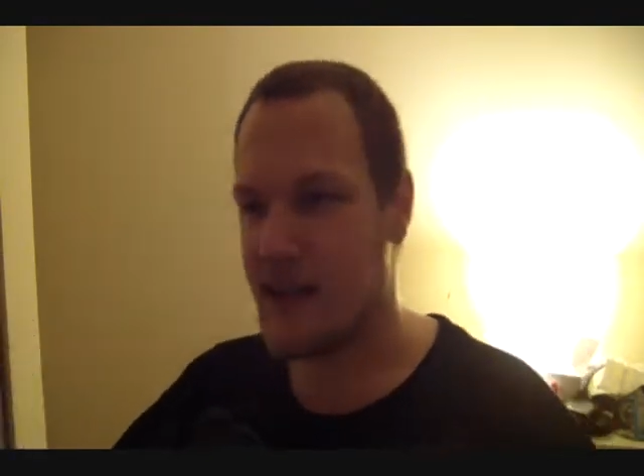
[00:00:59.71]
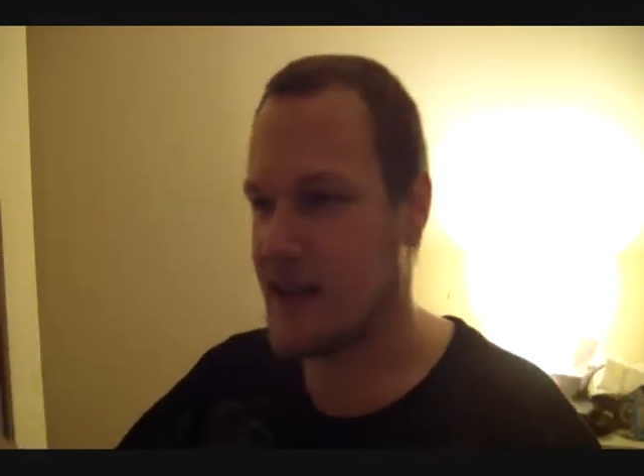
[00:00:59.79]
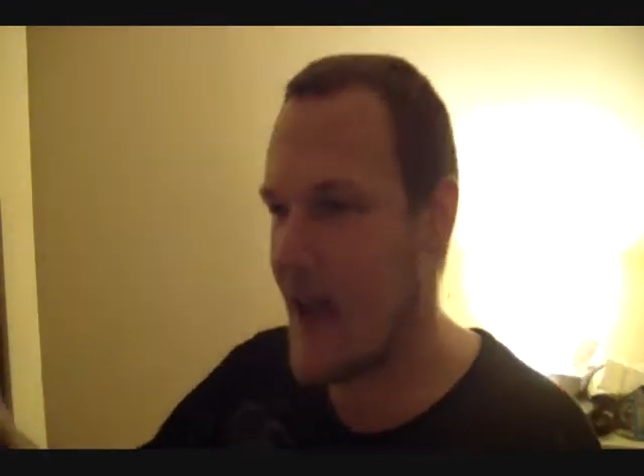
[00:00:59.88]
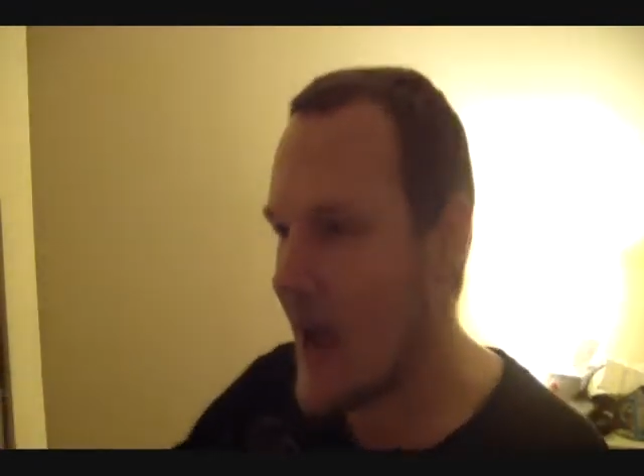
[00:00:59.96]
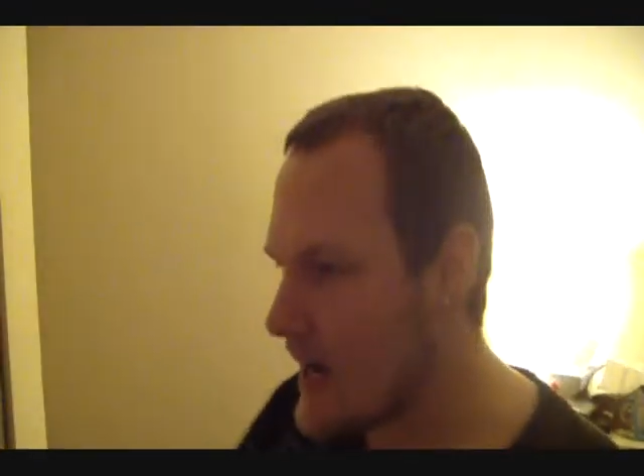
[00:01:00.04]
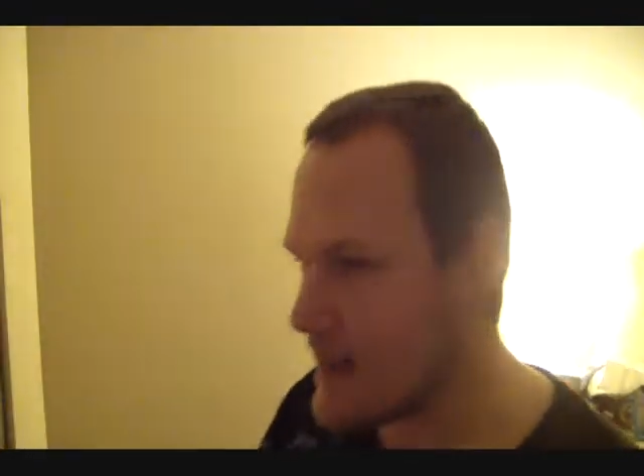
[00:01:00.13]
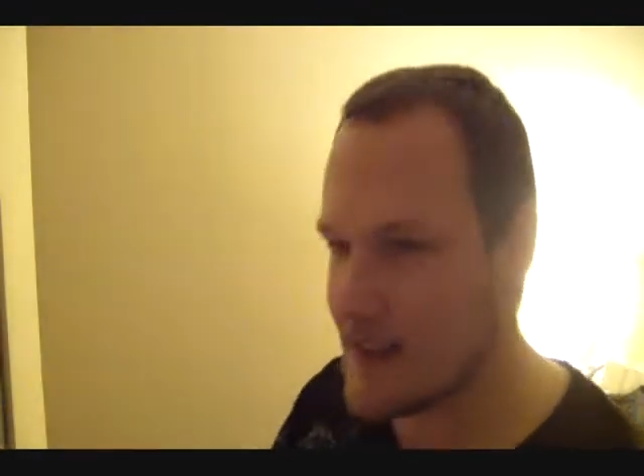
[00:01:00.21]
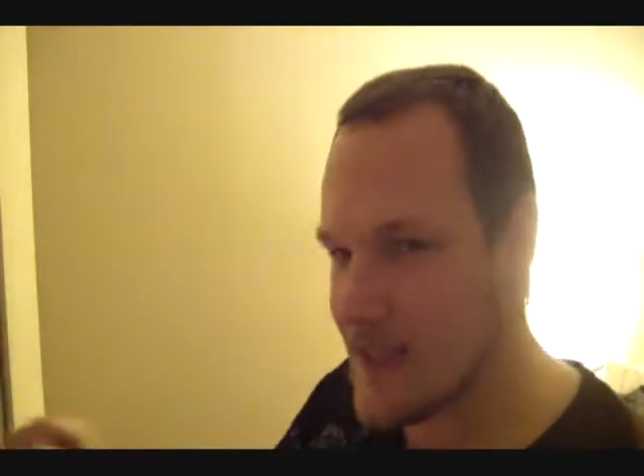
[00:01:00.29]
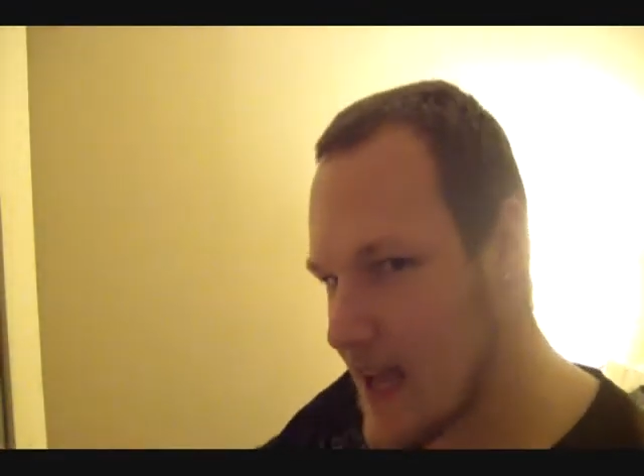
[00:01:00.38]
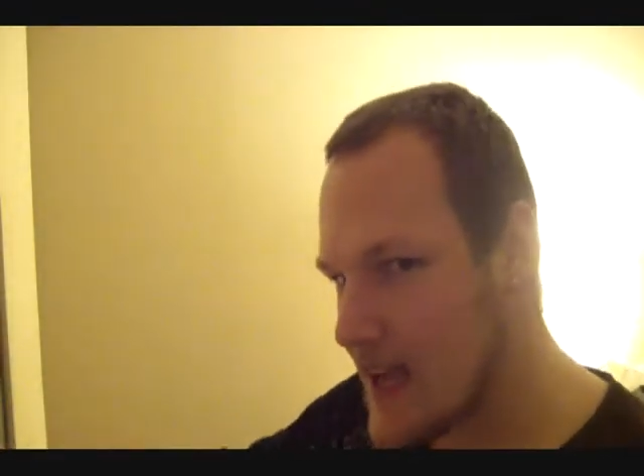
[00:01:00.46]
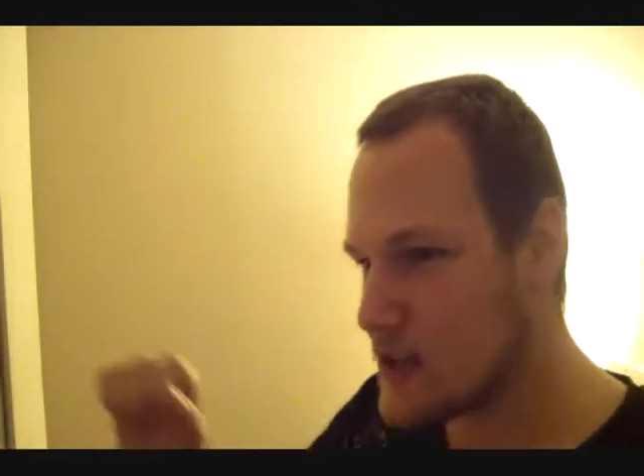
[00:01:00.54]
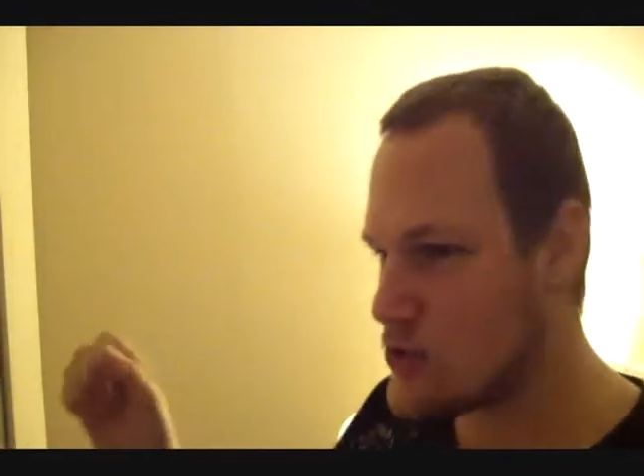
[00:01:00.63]

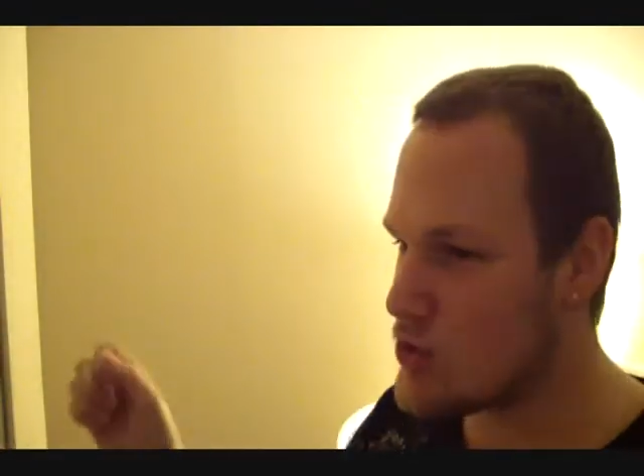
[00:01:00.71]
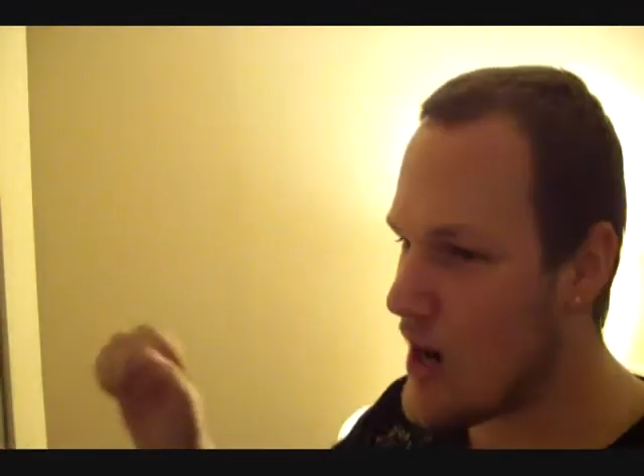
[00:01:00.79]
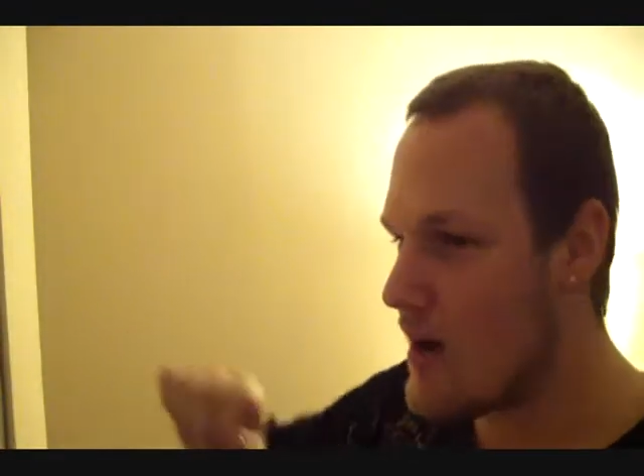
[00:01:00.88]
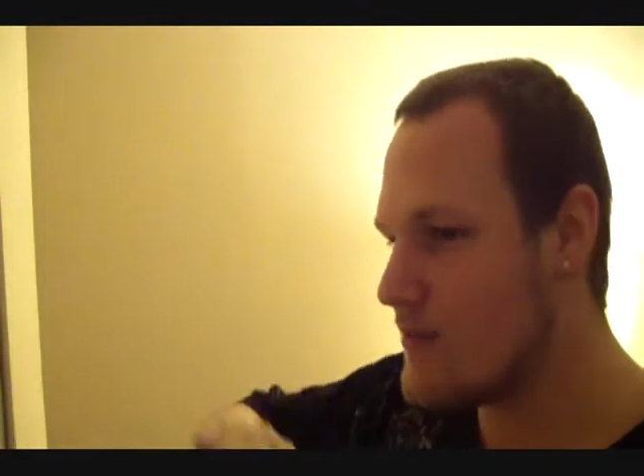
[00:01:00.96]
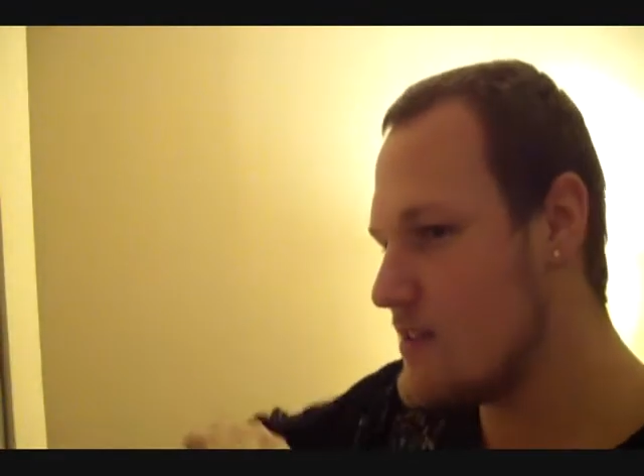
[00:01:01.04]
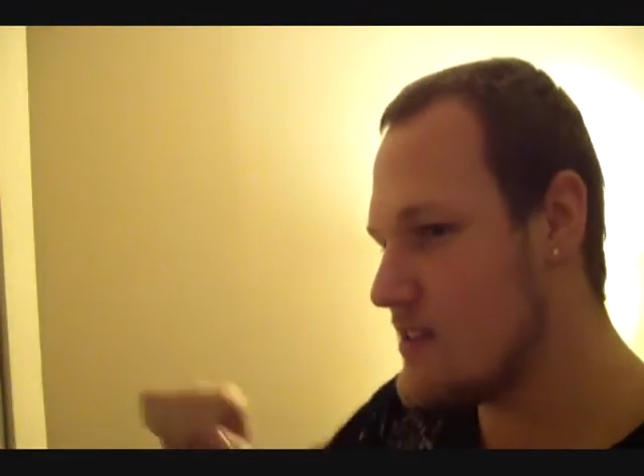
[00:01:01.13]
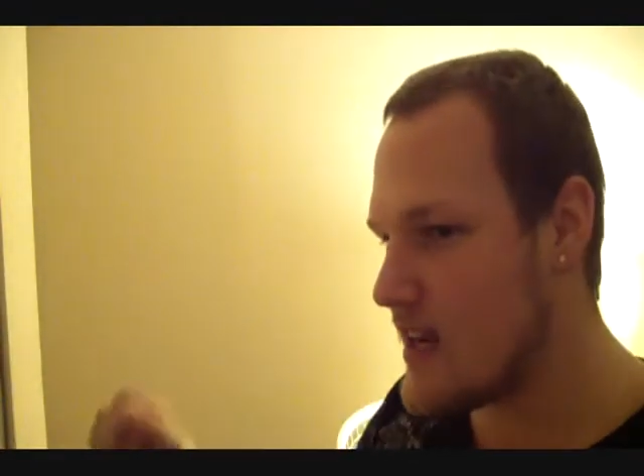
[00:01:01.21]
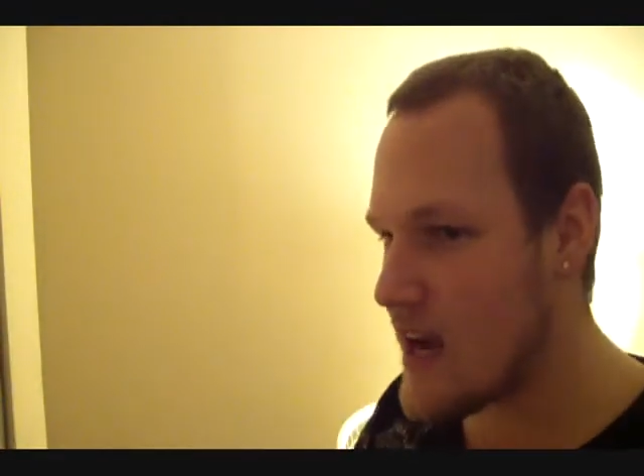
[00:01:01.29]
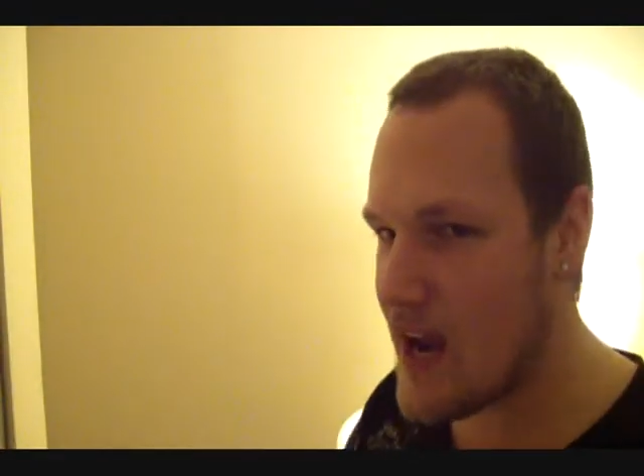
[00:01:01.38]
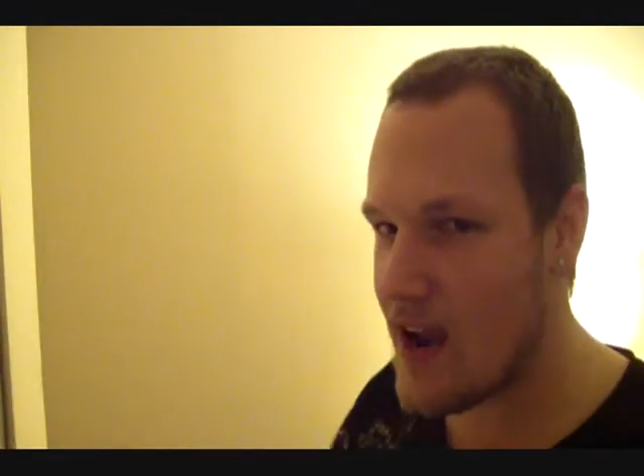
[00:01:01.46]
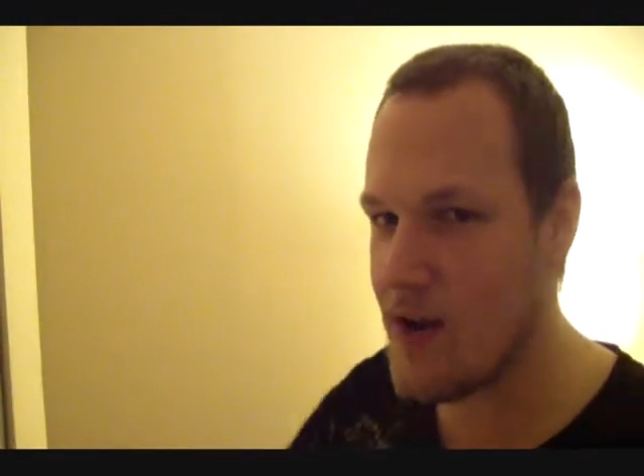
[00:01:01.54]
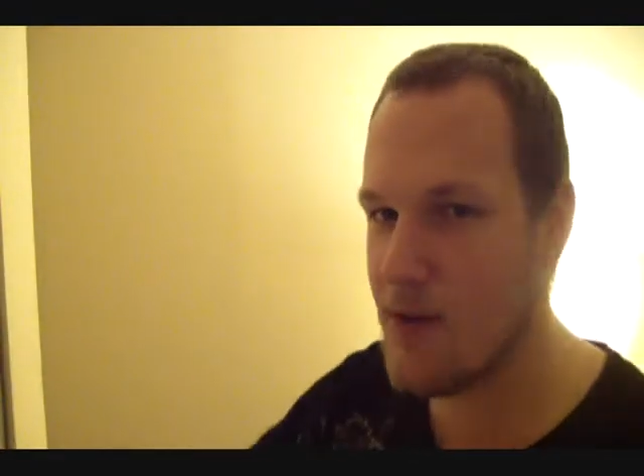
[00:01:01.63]
Cadillacs driving
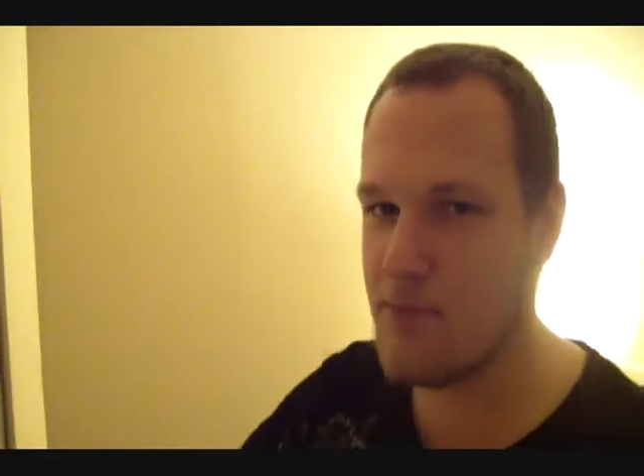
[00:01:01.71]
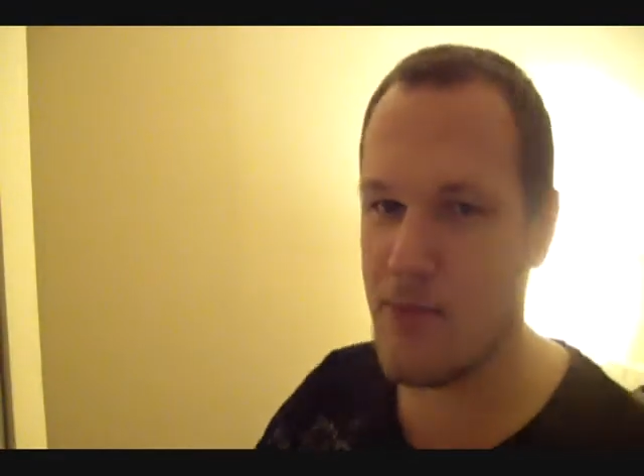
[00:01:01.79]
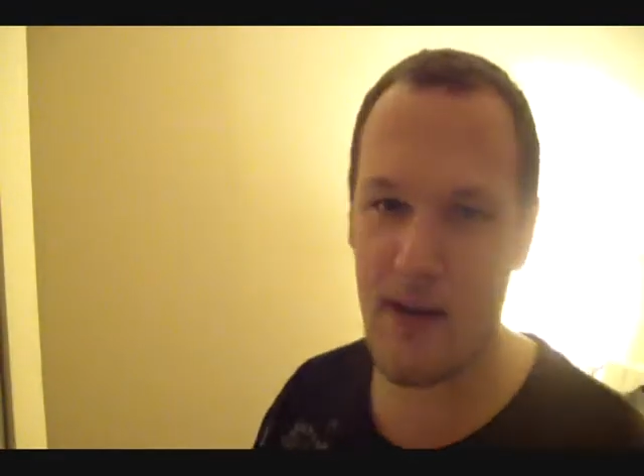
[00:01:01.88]
down,